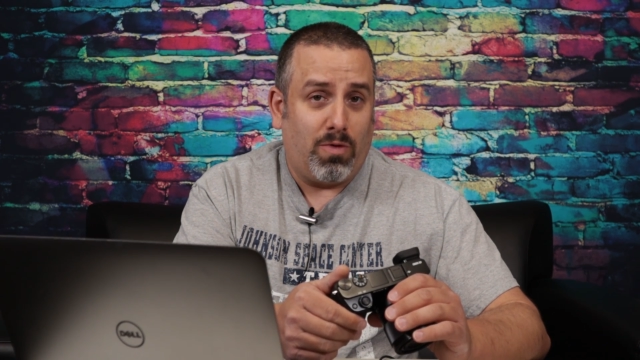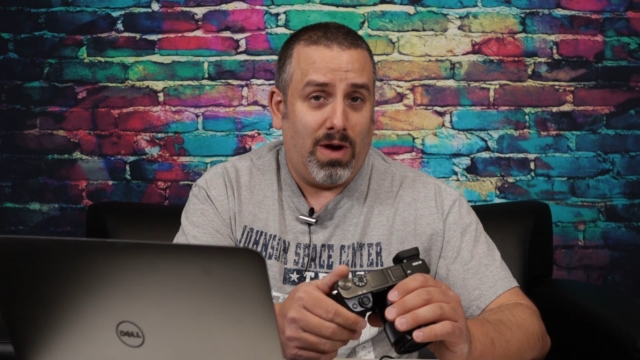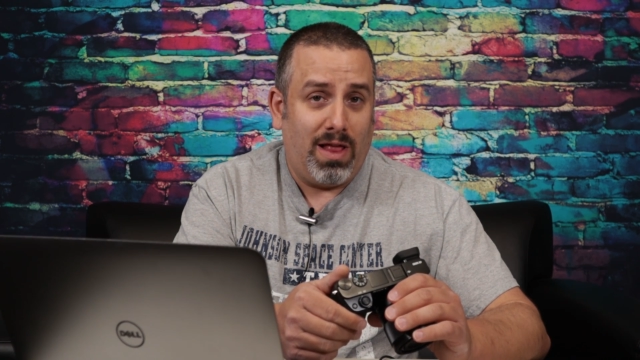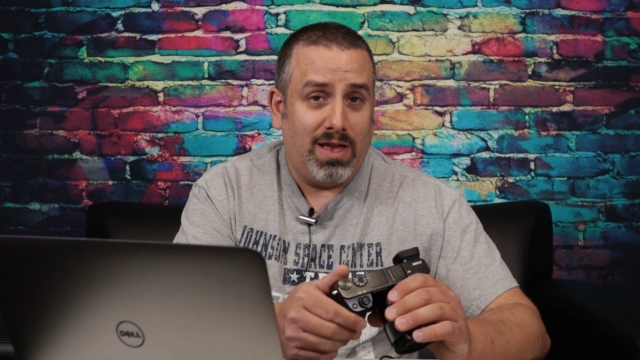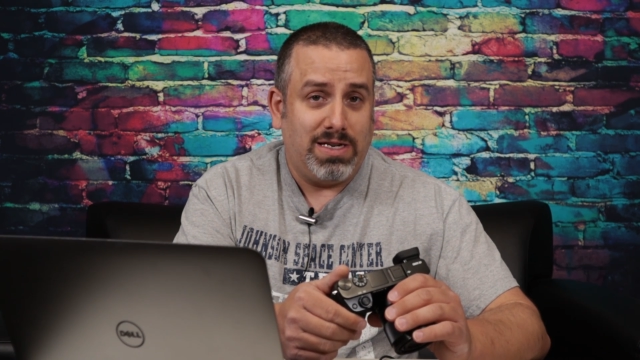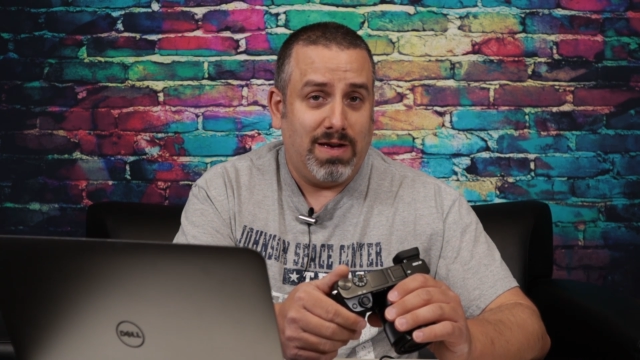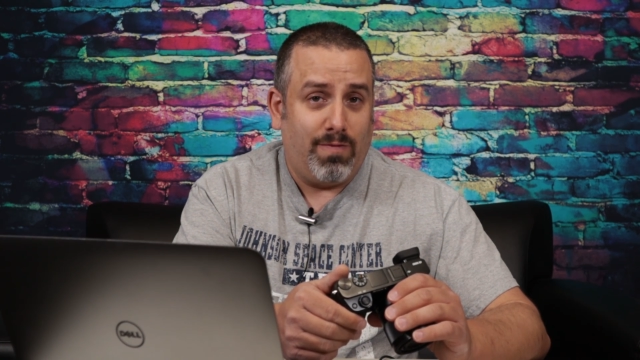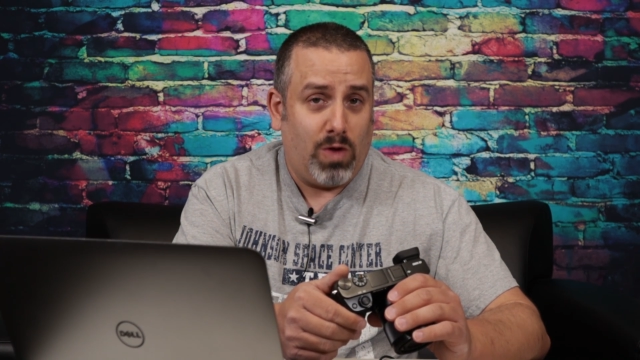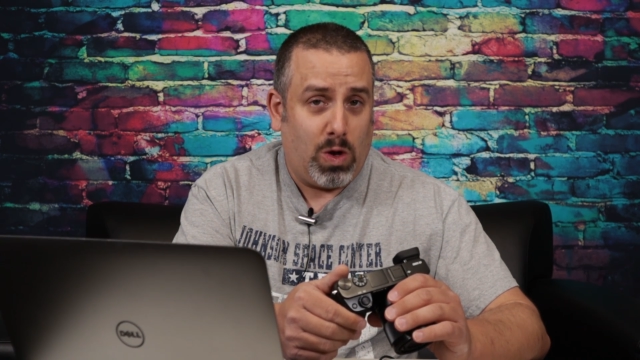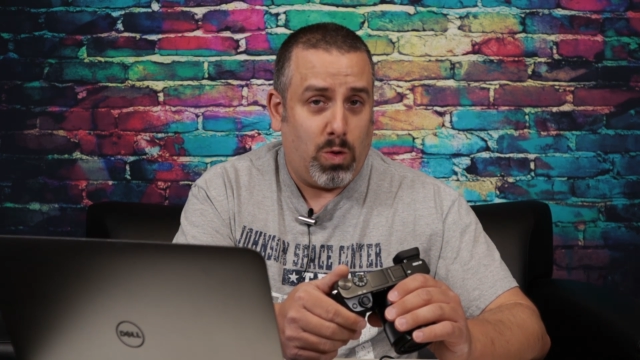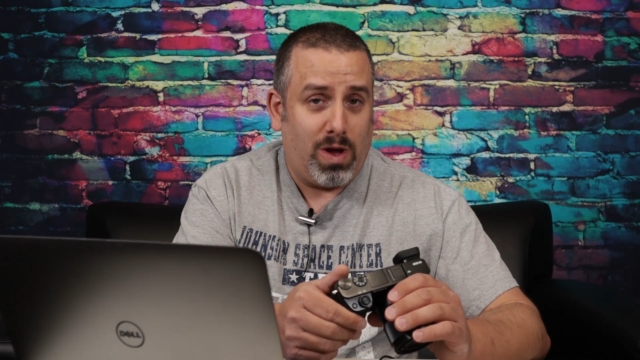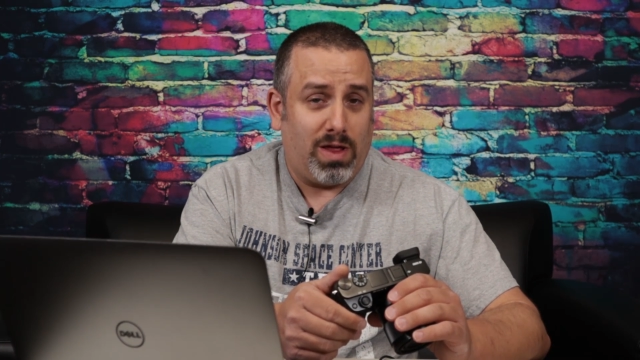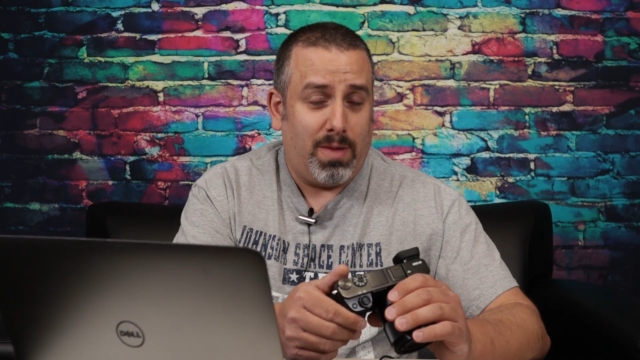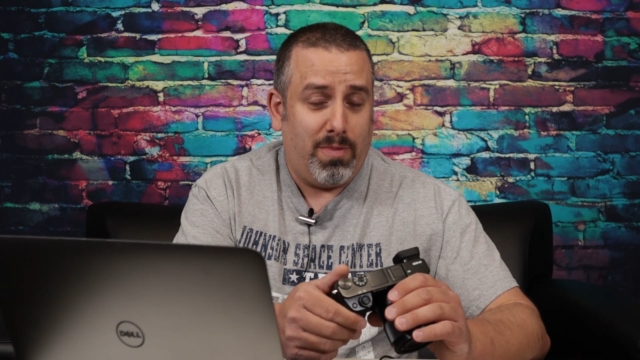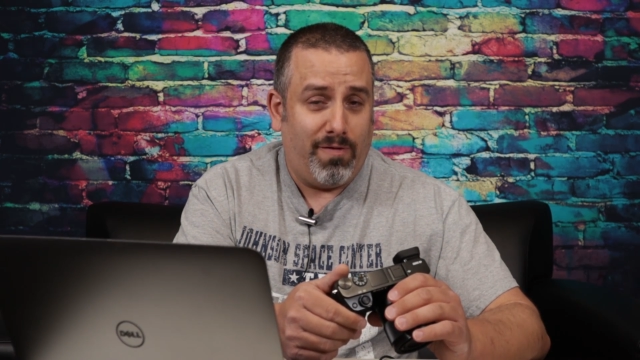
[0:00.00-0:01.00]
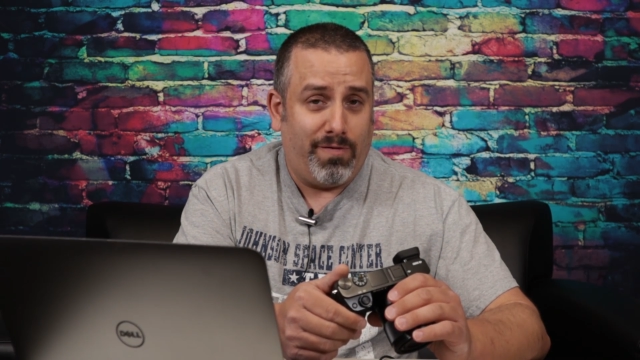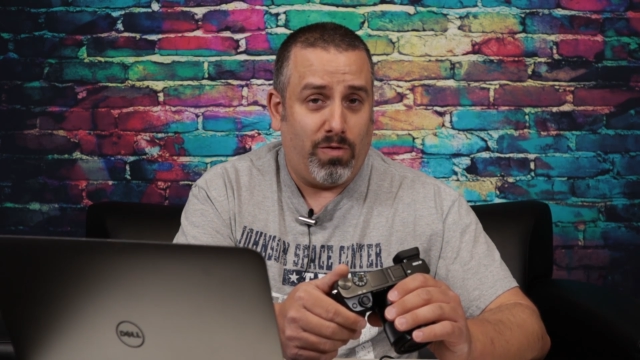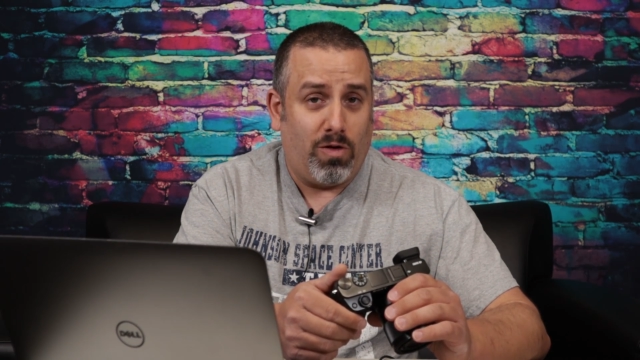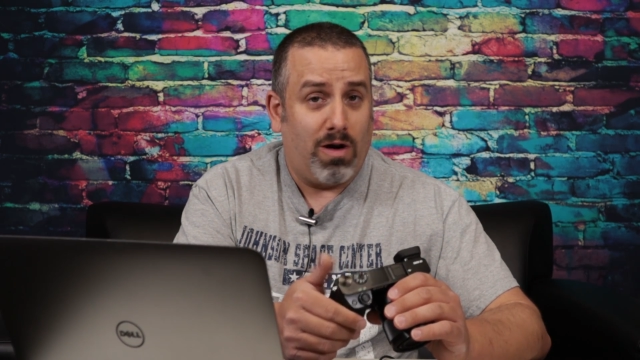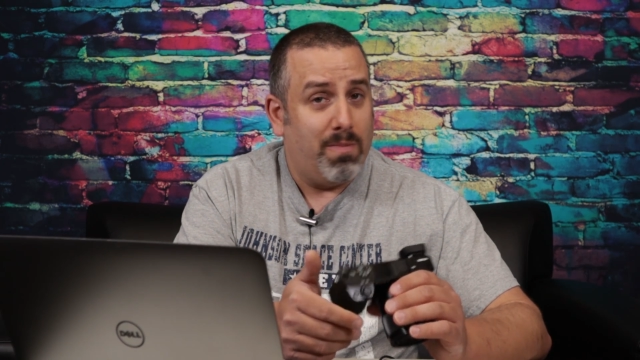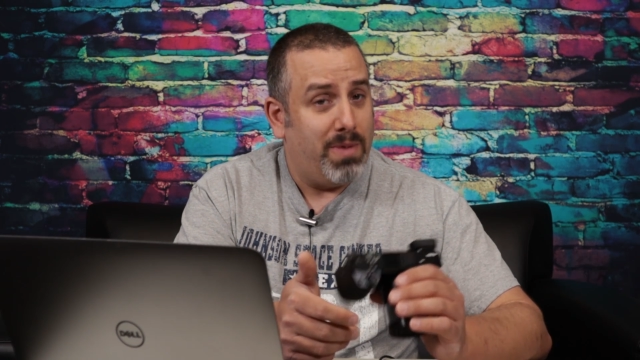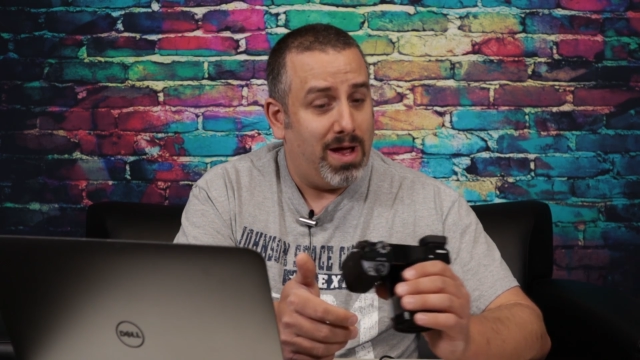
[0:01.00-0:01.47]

relatively quickly before,